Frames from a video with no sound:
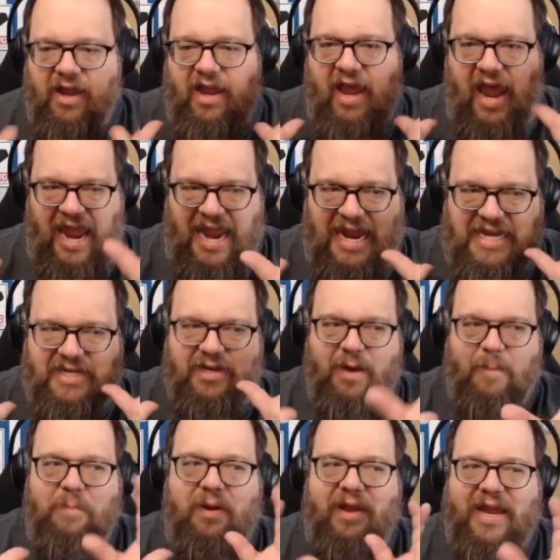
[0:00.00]
8
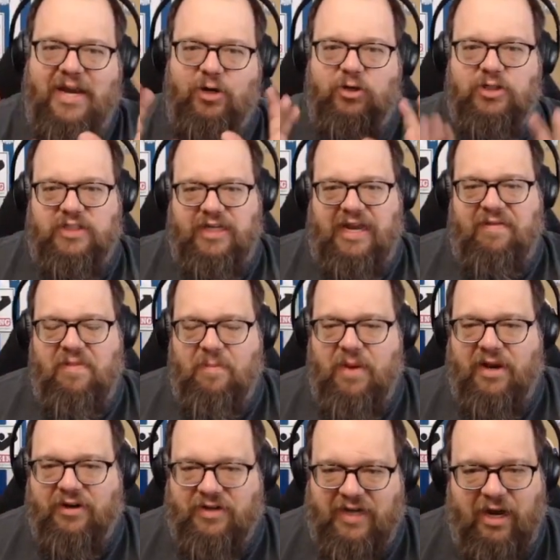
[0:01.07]
players in the
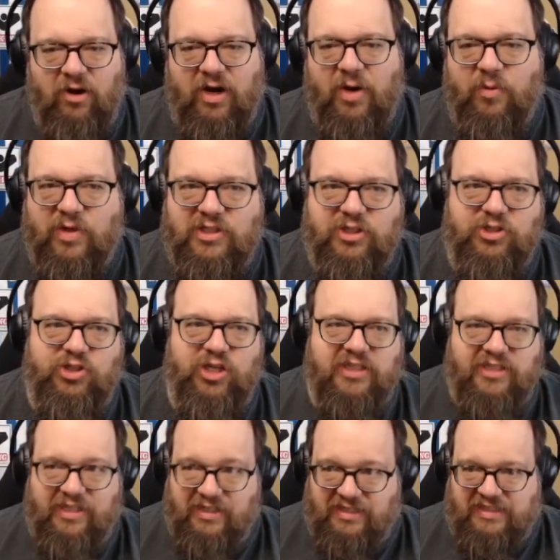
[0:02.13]
penalty area, which is
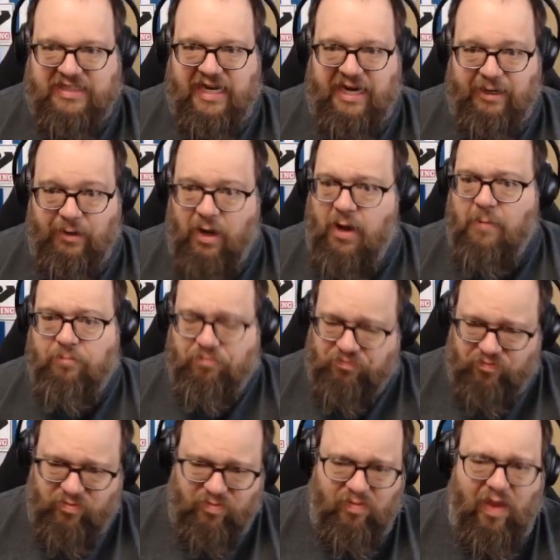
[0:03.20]
just insane.
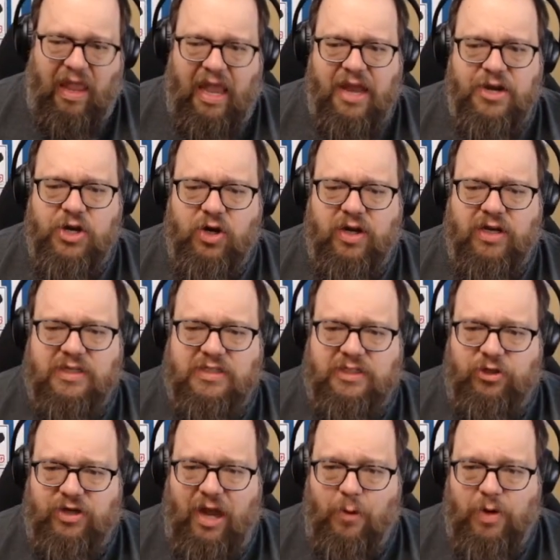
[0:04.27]
And you're going to
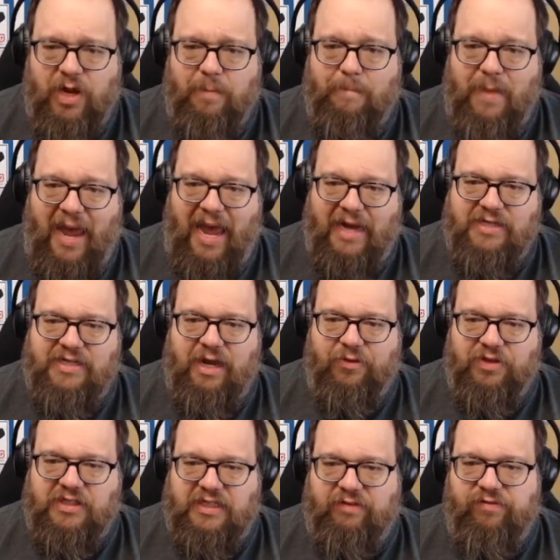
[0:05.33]
look how compact now the
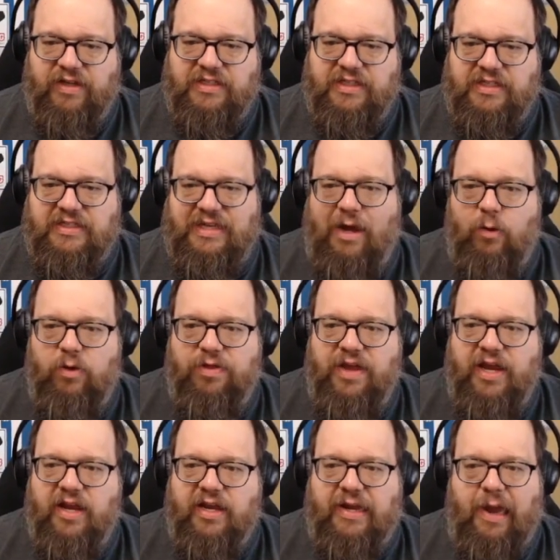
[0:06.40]
defense is. How are they
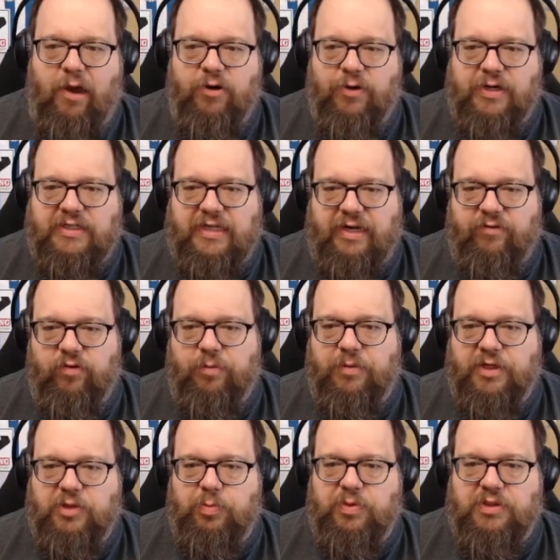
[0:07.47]
going to counterattack from
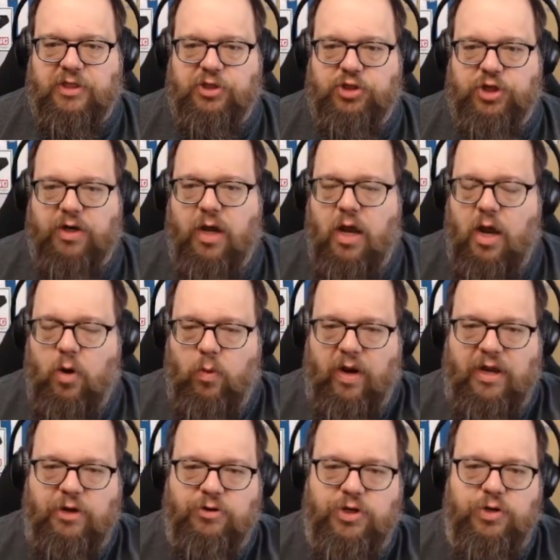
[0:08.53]
this position, right?
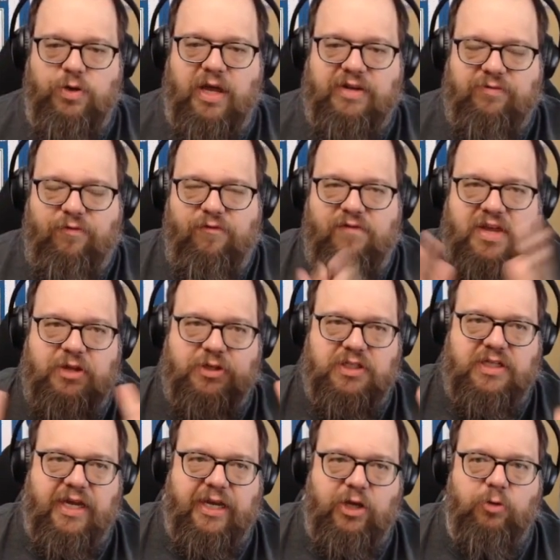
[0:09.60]
It feels
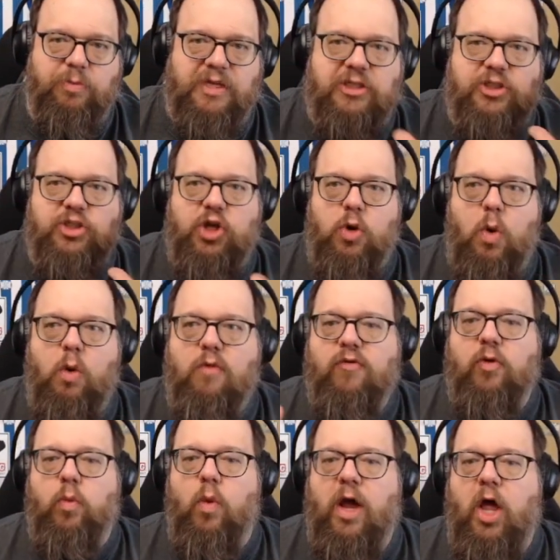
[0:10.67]
like you'd be so
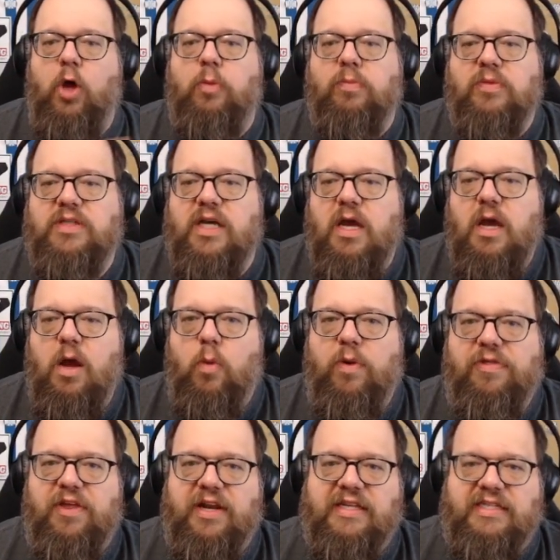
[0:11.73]
overwhelmed with
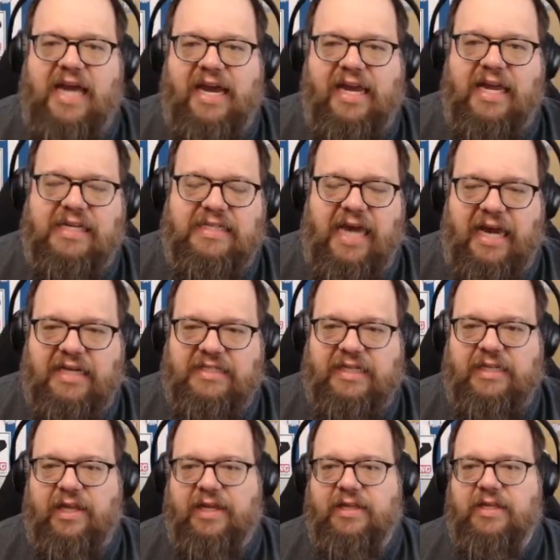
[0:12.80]
an attacking tactic
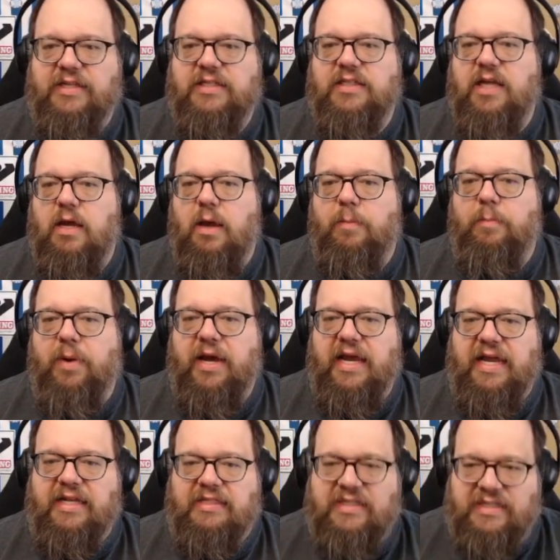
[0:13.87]
like this, but
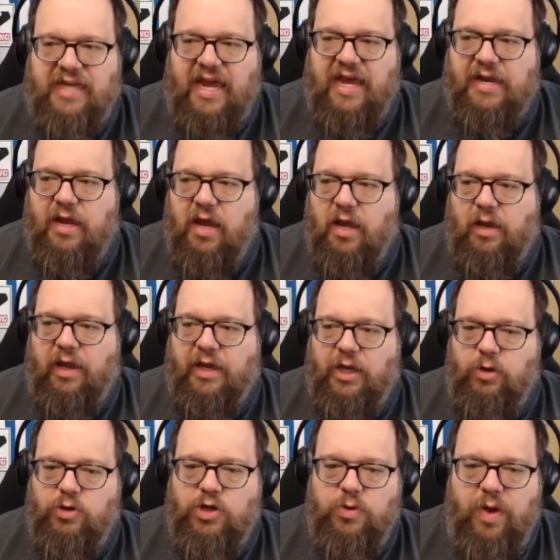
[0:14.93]
instead, like,
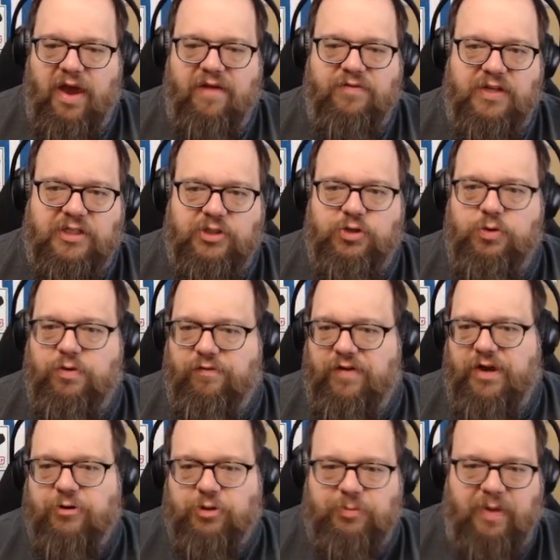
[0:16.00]
you do have these two
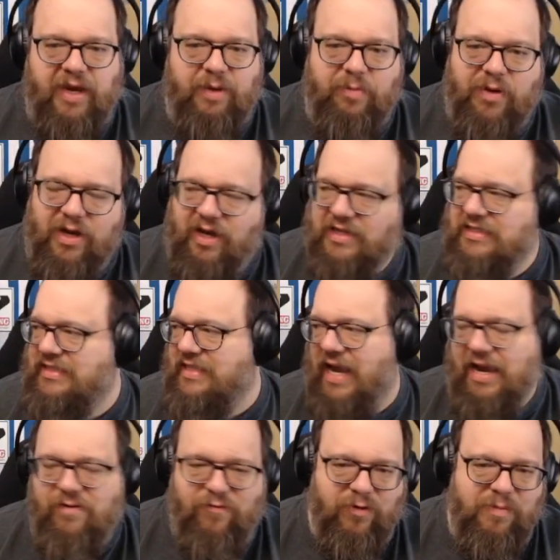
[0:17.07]
defenders back, but
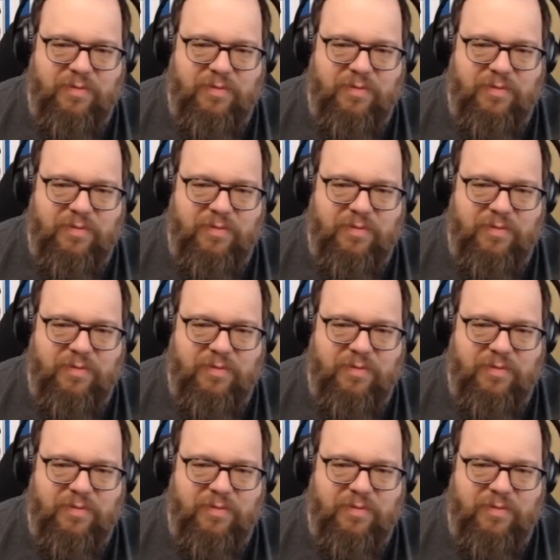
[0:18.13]
aside from